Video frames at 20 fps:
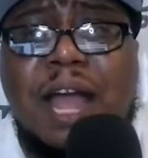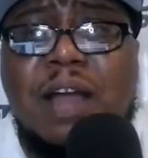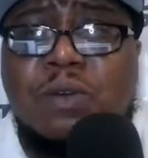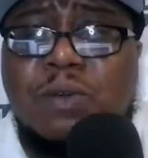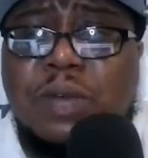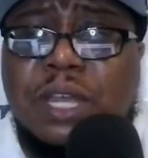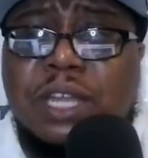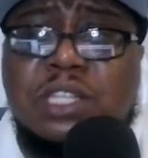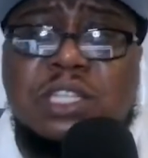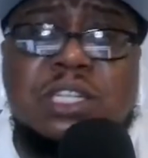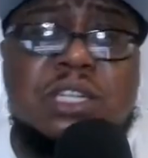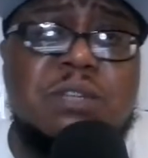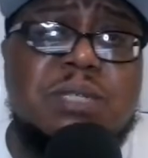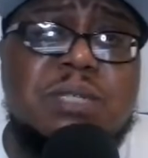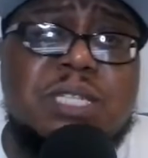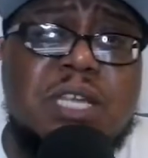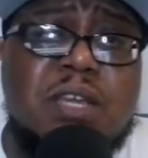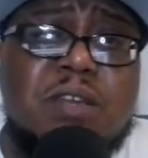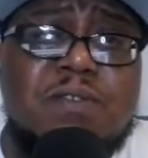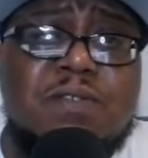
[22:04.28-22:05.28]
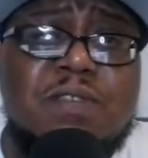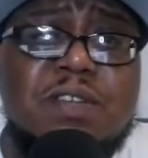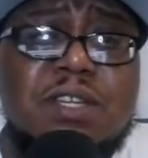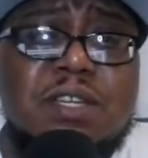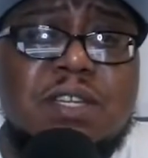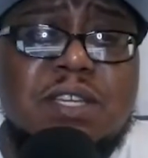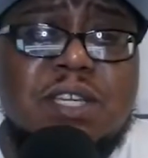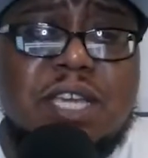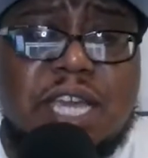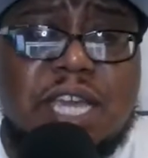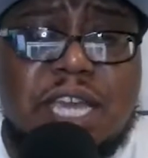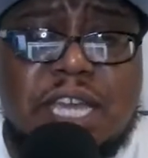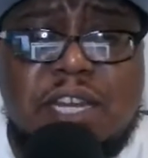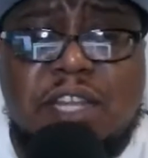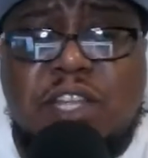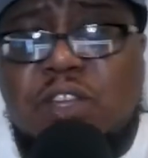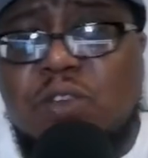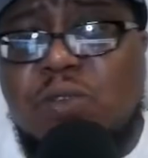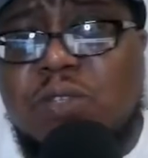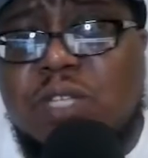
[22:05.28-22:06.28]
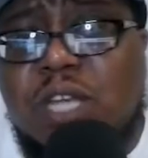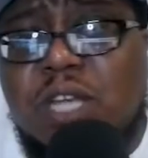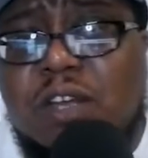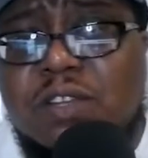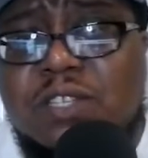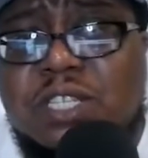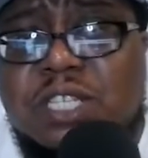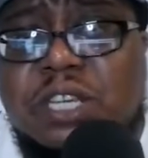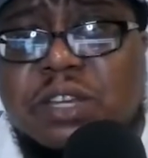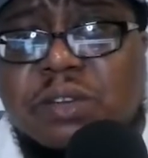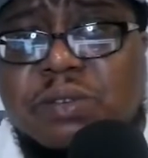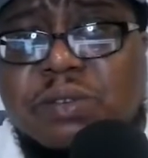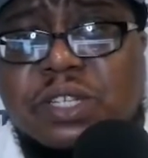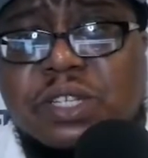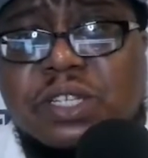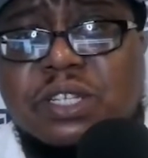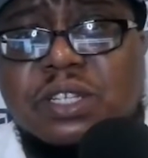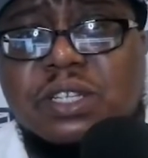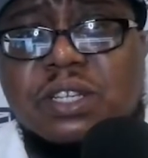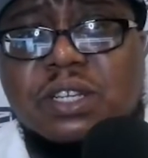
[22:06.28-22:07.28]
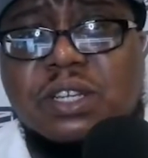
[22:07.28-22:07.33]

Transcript: who injured themselves in the Utah series.